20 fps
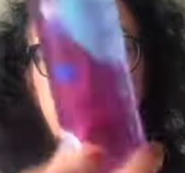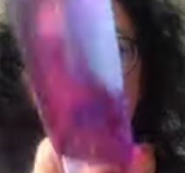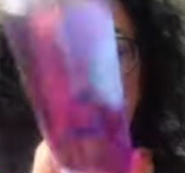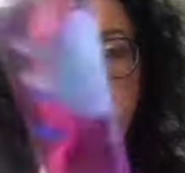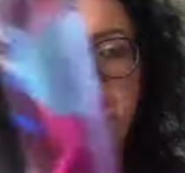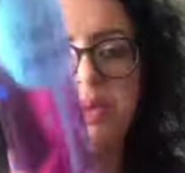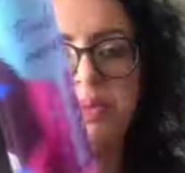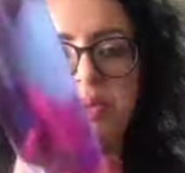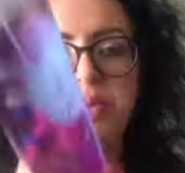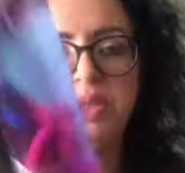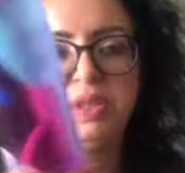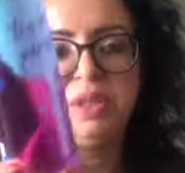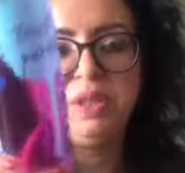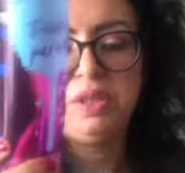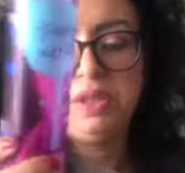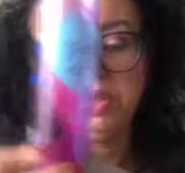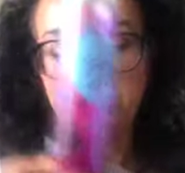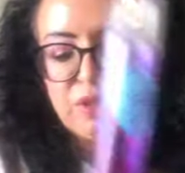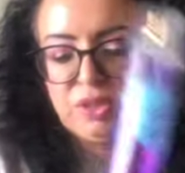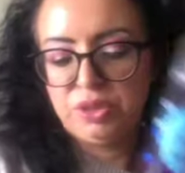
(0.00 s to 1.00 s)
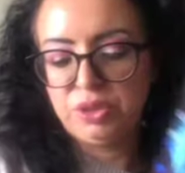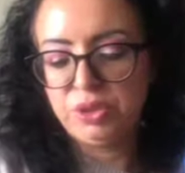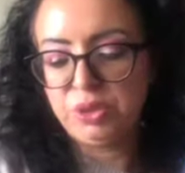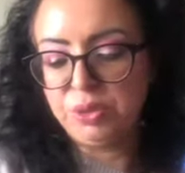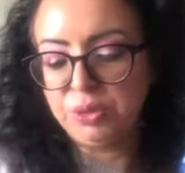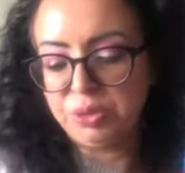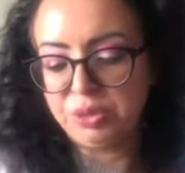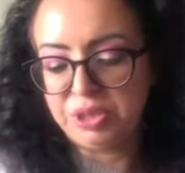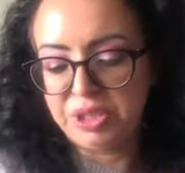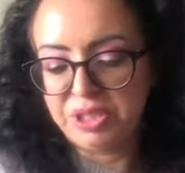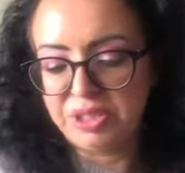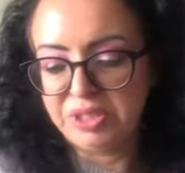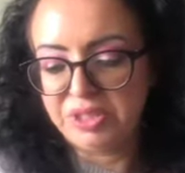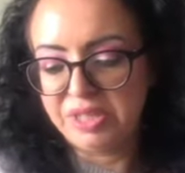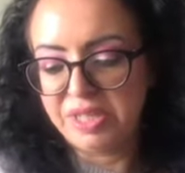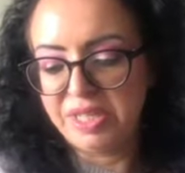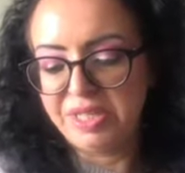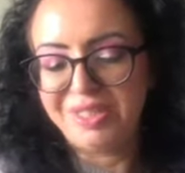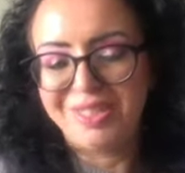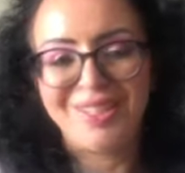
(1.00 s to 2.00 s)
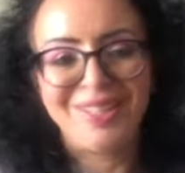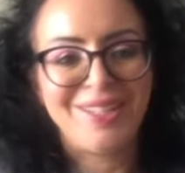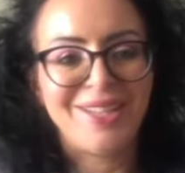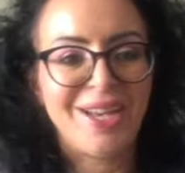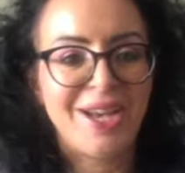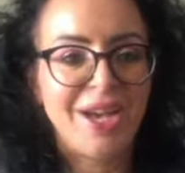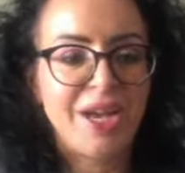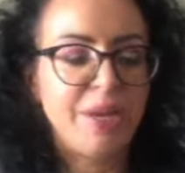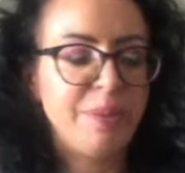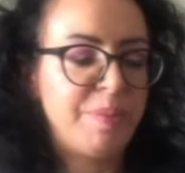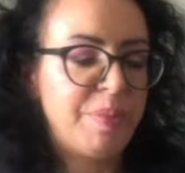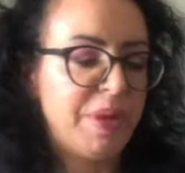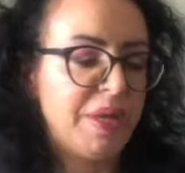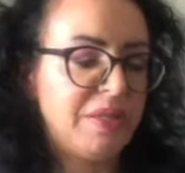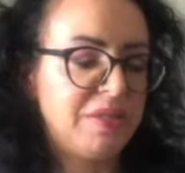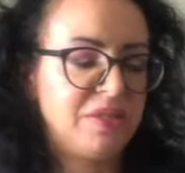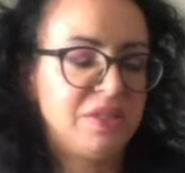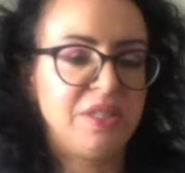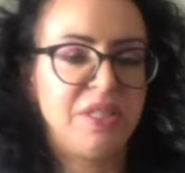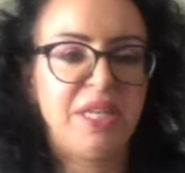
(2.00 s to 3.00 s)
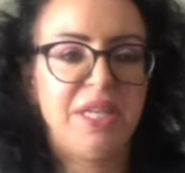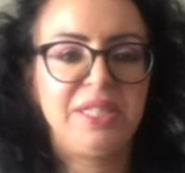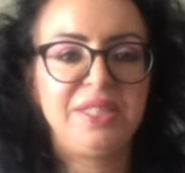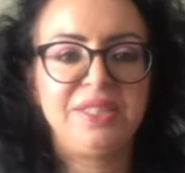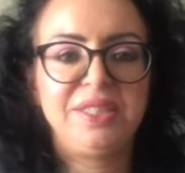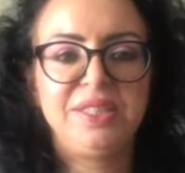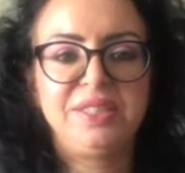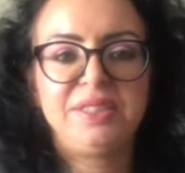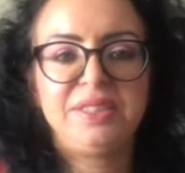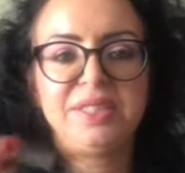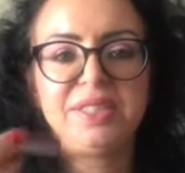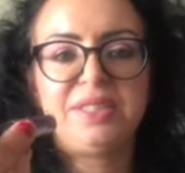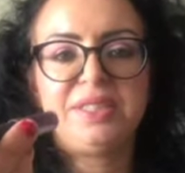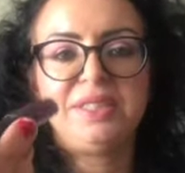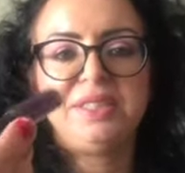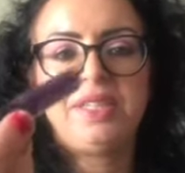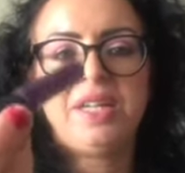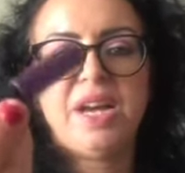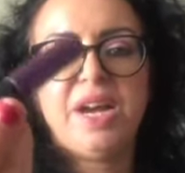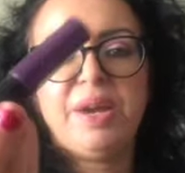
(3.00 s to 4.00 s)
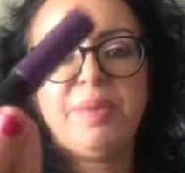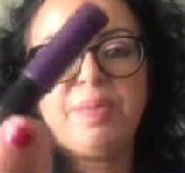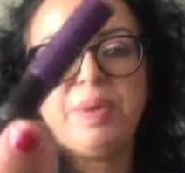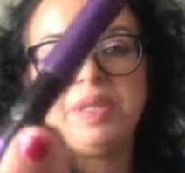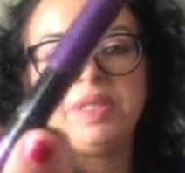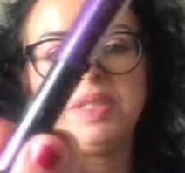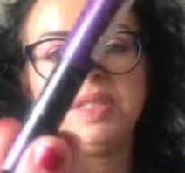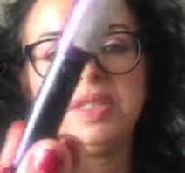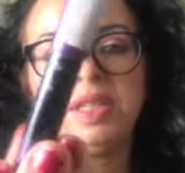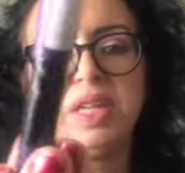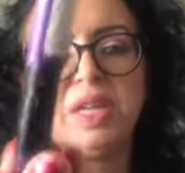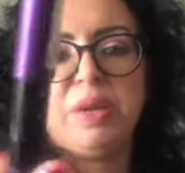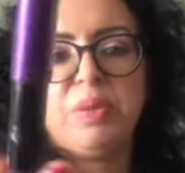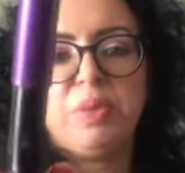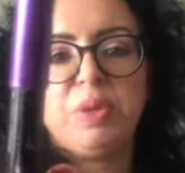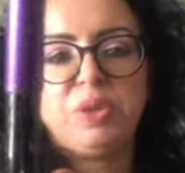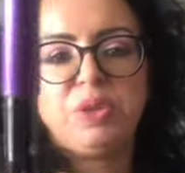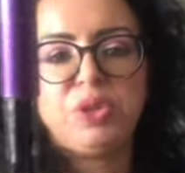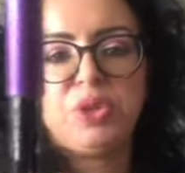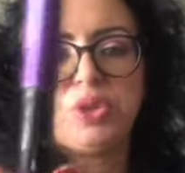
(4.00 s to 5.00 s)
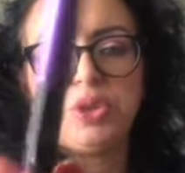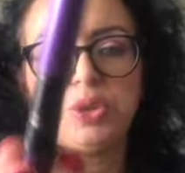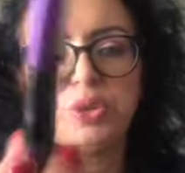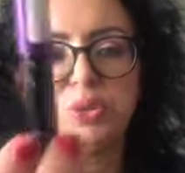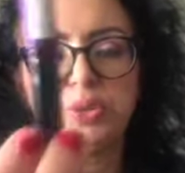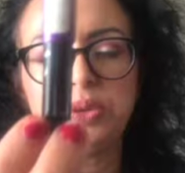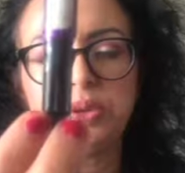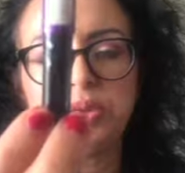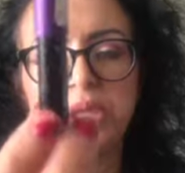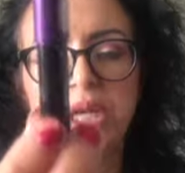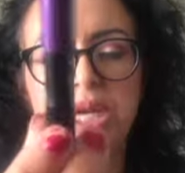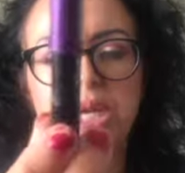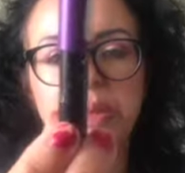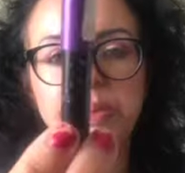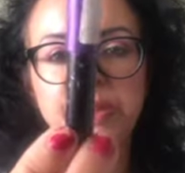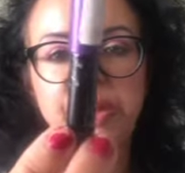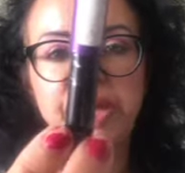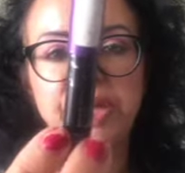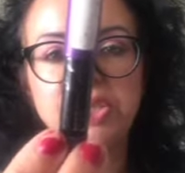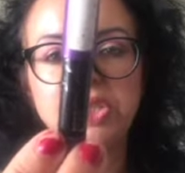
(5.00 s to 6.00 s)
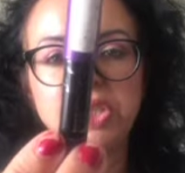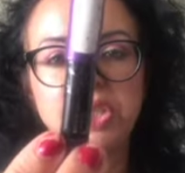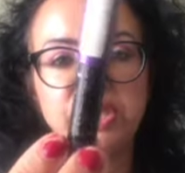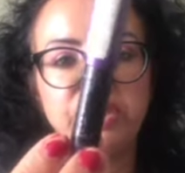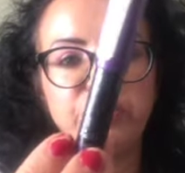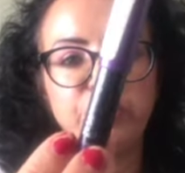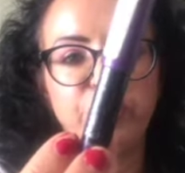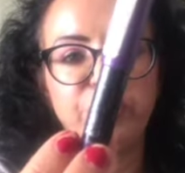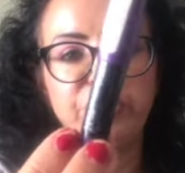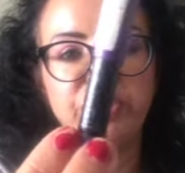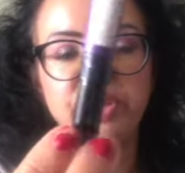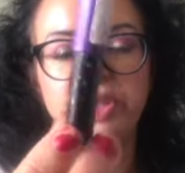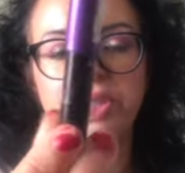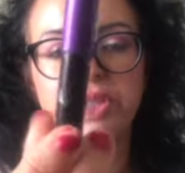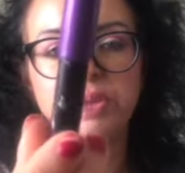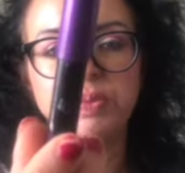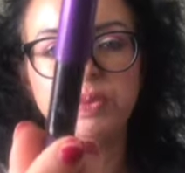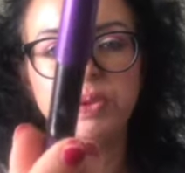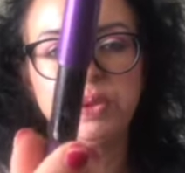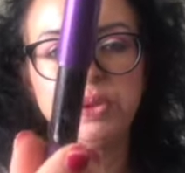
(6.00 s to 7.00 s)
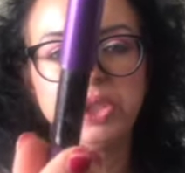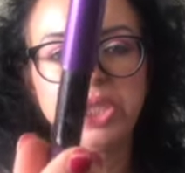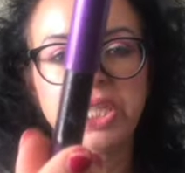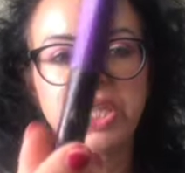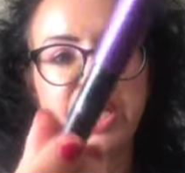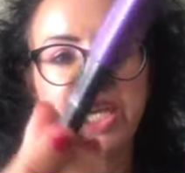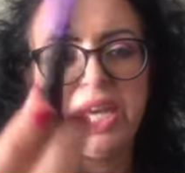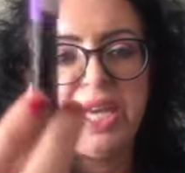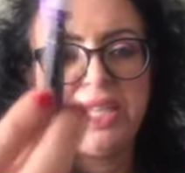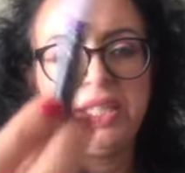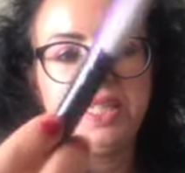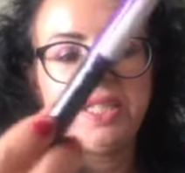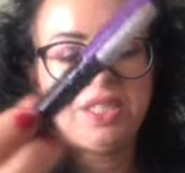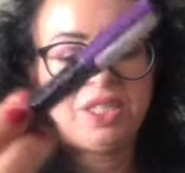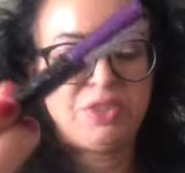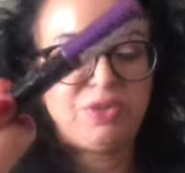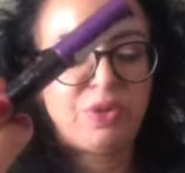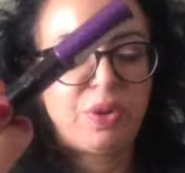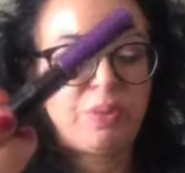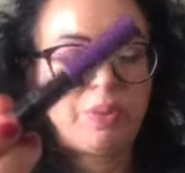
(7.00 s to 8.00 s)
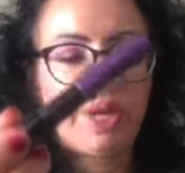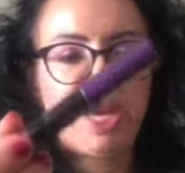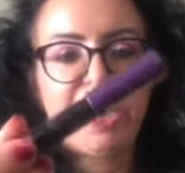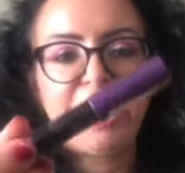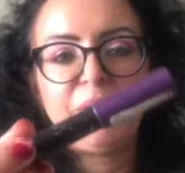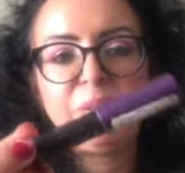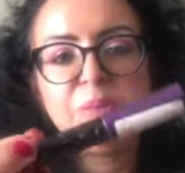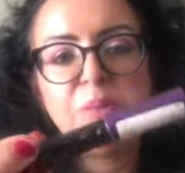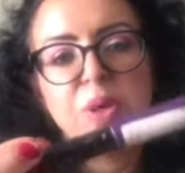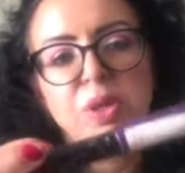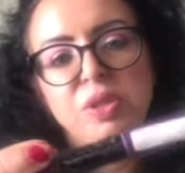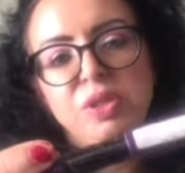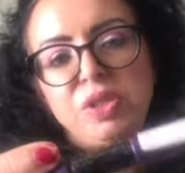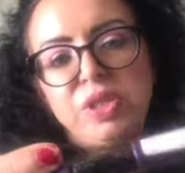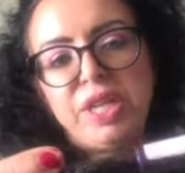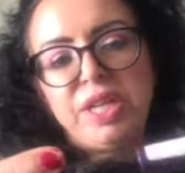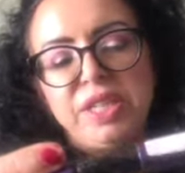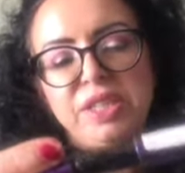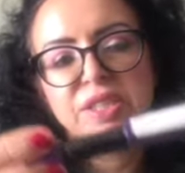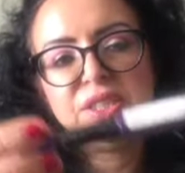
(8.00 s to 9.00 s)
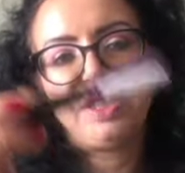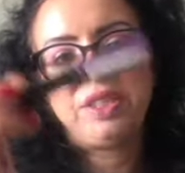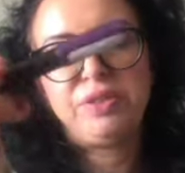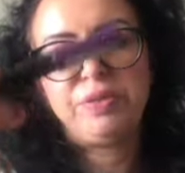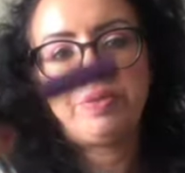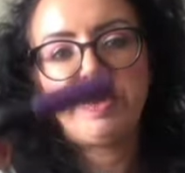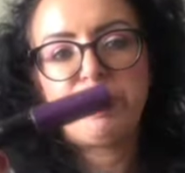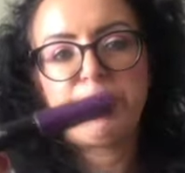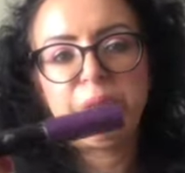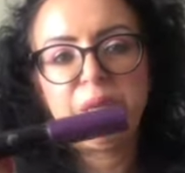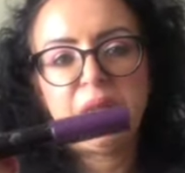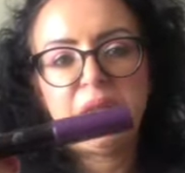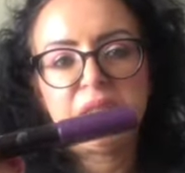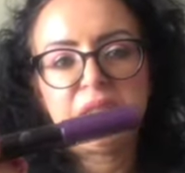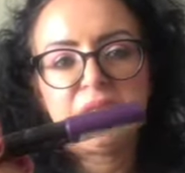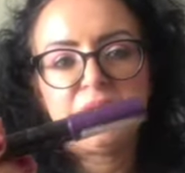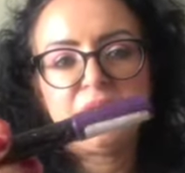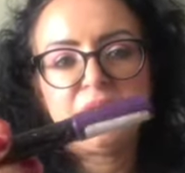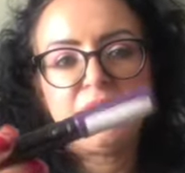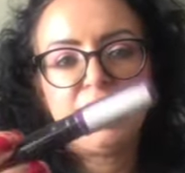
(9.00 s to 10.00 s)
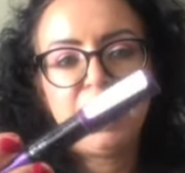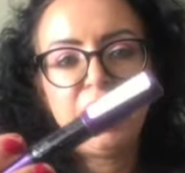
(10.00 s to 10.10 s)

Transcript: I will use instead an eye pencil and this is the eye pencil that I want to use up actually within this project this is from Kate Moss and Rimmel London